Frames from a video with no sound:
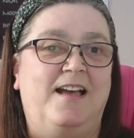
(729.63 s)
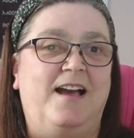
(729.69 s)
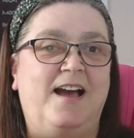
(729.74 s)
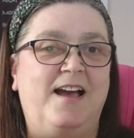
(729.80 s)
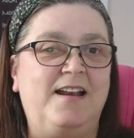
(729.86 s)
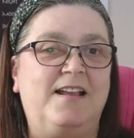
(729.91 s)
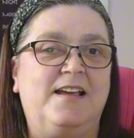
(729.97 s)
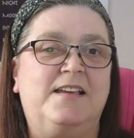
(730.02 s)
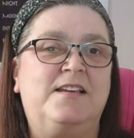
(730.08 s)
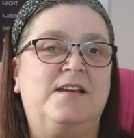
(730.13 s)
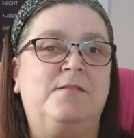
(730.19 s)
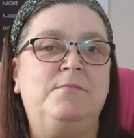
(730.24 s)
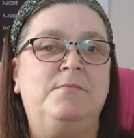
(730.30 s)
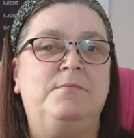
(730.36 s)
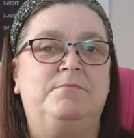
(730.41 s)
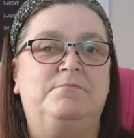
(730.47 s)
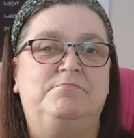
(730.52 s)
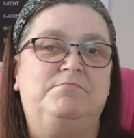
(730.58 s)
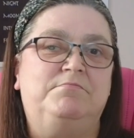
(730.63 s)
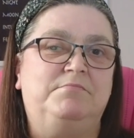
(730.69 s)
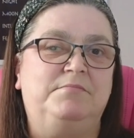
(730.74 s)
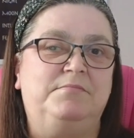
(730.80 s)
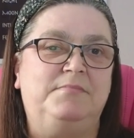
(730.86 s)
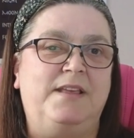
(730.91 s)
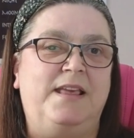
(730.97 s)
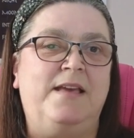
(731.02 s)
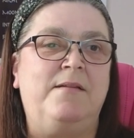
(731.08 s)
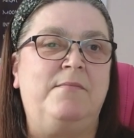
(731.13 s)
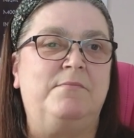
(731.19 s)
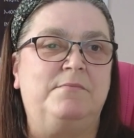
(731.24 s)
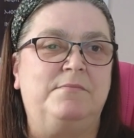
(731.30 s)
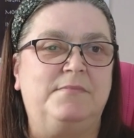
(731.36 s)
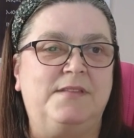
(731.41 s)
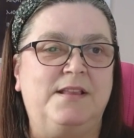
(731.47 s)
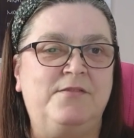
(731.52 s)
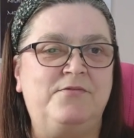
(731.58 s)
I like them. Yeah,
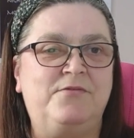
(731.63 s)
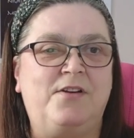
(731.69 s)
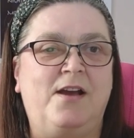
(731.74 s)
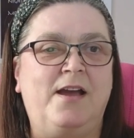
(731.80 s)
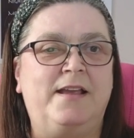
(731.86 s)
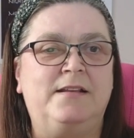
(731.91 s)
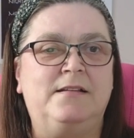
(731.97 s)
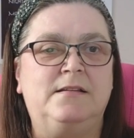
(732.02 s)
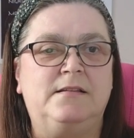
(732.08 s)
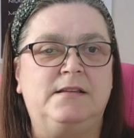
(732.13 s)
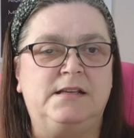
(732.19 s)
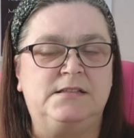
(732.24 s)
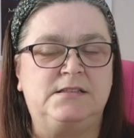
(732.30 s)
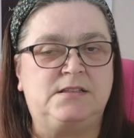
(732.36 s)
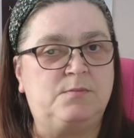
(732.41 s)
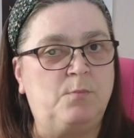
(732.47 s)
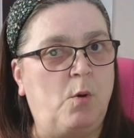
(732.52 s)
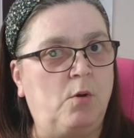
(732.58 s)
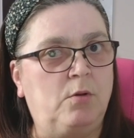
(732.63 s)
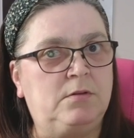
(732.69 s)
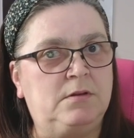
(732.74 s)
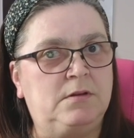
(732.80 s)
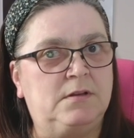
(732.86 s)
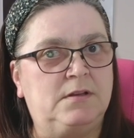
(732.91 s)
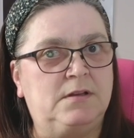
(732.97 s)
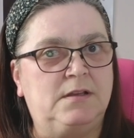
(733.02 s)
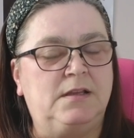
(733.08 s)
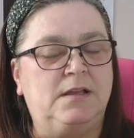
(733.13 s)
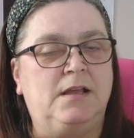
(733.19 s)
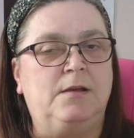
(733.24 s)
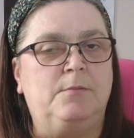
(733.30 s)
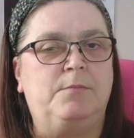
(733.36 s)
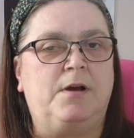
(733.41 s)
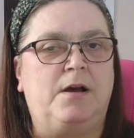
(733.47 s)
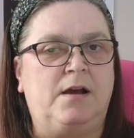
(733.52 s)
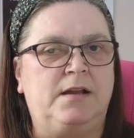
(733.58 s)
they're fine. They're small,
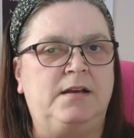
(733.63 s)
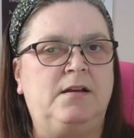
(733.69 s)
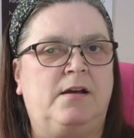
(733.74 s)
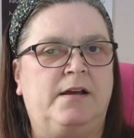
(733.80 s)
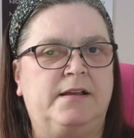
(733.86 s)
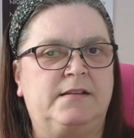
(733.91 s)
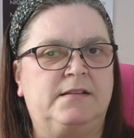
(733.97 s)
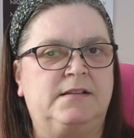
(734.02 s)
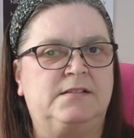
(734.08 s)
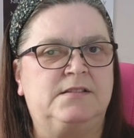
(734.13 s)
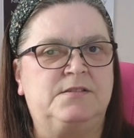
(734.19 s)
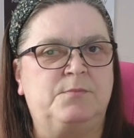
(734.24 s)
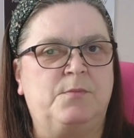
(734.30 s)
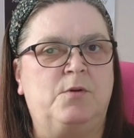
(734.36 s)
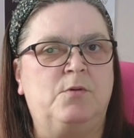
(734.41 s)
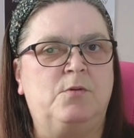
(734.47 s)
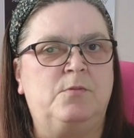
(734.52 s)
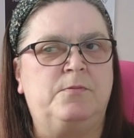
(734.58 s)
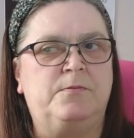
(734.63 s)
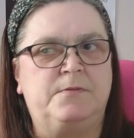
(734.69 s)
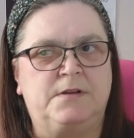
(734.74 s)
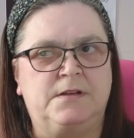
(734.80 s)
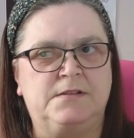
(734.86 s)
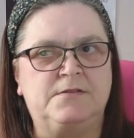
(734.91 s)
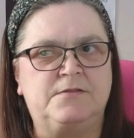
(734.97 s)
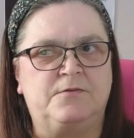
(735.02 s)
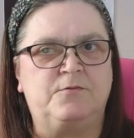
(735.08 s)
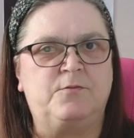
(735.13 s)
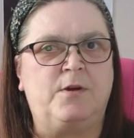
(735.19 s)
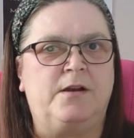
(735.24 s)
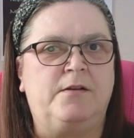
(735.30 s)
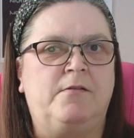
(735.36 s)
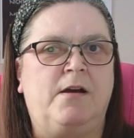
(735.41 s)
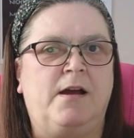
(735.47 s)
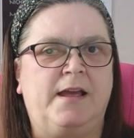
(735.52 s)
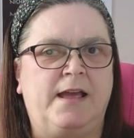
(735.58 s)
but I like the small because of
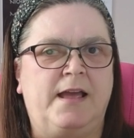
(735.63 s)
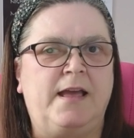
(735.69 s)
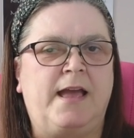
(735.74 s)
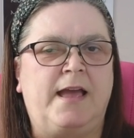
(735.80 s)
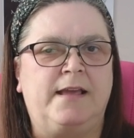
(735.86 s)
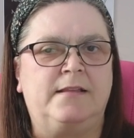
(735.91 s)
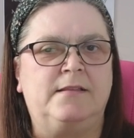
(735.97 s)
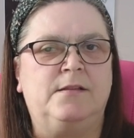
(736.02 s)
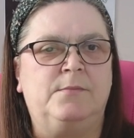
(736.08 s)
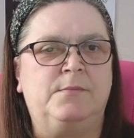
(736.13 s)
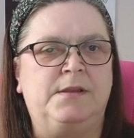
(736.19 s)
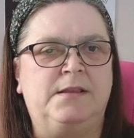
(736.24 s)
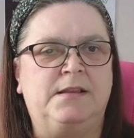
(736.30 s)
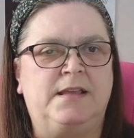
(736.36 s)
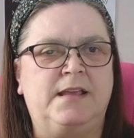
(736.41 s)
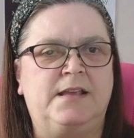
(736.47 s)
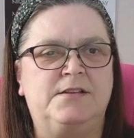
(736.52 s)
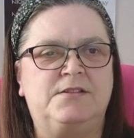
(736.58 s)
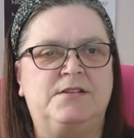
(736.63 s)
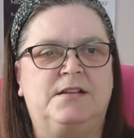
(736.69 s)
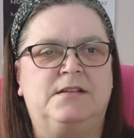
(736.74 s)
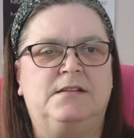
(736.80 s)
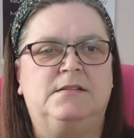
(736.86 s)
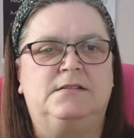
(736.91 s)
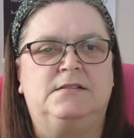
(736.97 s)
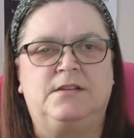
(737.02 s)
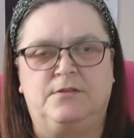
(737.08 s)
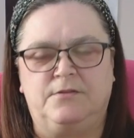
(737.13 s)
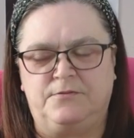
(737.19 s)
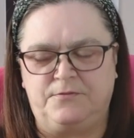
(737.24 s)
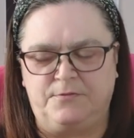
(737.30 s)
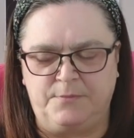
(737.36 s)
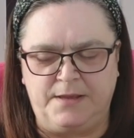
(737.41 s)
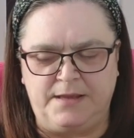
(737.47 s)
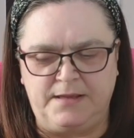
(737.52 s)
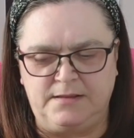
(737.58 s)
where I hang them in the kitchen. So for
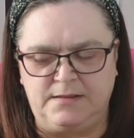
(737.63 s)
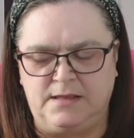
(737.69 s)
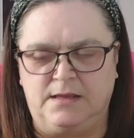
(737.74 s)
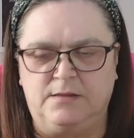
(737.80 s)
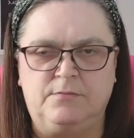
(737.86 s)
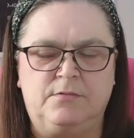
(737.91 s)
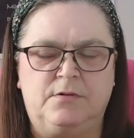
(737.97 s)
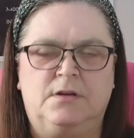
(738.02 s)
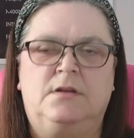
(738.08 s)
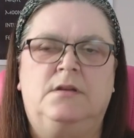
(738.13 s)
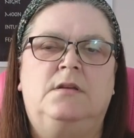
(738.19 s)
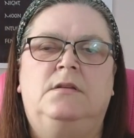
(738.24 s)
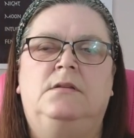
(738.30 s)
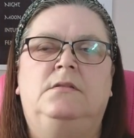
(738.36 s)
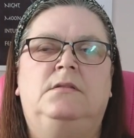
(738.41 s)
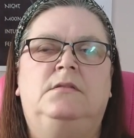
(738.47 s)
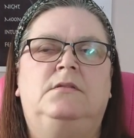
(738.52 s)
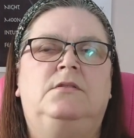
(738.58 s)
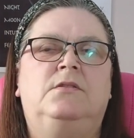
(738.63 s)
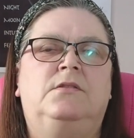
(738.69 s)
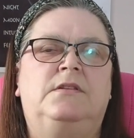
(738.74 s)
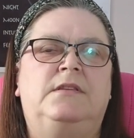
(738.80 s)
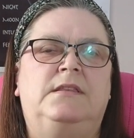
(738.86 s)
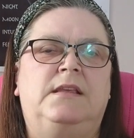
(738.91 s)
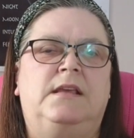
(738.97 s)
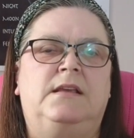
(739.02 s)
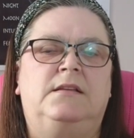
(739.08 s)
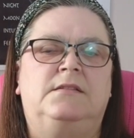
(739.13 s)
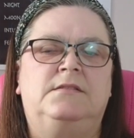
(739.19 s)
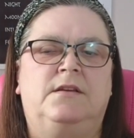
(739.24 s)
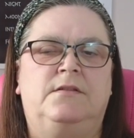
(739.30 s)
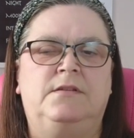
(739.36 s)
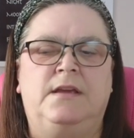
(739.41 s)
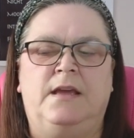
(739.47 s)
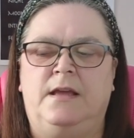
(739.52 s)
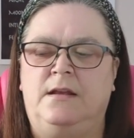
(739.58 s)
me, they were a good thing. So
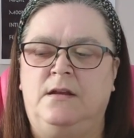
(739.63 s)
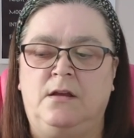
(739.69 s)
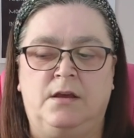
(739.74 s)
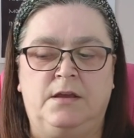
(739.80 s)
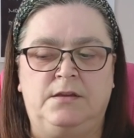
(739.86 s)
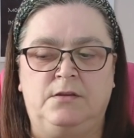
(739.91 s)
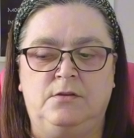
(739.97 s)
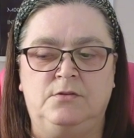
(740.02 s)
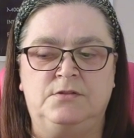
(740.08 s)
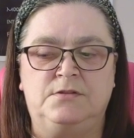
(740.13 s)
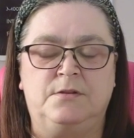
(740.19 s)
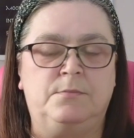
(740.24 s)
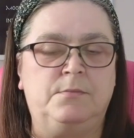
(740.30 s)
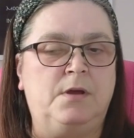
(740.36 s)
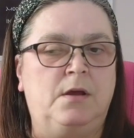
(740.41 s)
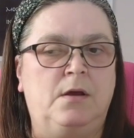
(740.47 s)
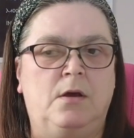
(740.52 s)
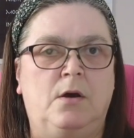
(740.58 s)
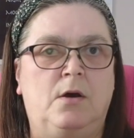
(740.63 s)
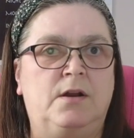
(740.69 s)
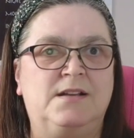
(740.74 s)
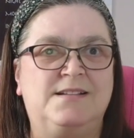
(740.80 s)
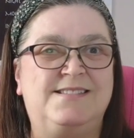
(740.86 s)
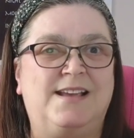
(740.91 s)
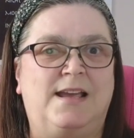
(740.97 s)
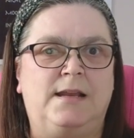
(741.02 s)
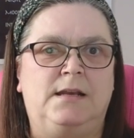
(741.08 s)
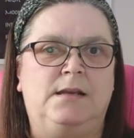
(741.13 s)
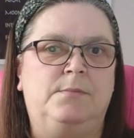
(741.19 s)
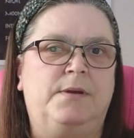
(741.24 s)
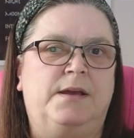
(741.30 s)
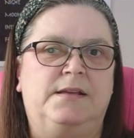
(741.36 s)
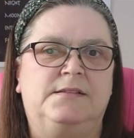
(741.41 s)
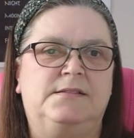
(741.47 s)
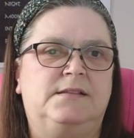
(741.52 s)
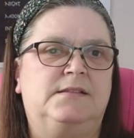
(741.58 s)
yeah, and I use them on a daily
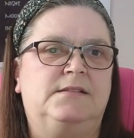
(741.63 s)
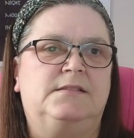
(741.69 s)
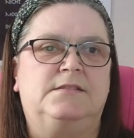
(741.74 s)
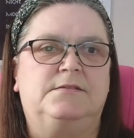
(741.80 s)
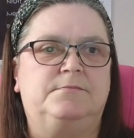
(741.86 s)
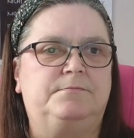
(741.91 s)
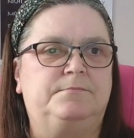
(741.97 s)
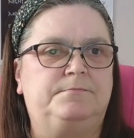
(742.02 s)
basis.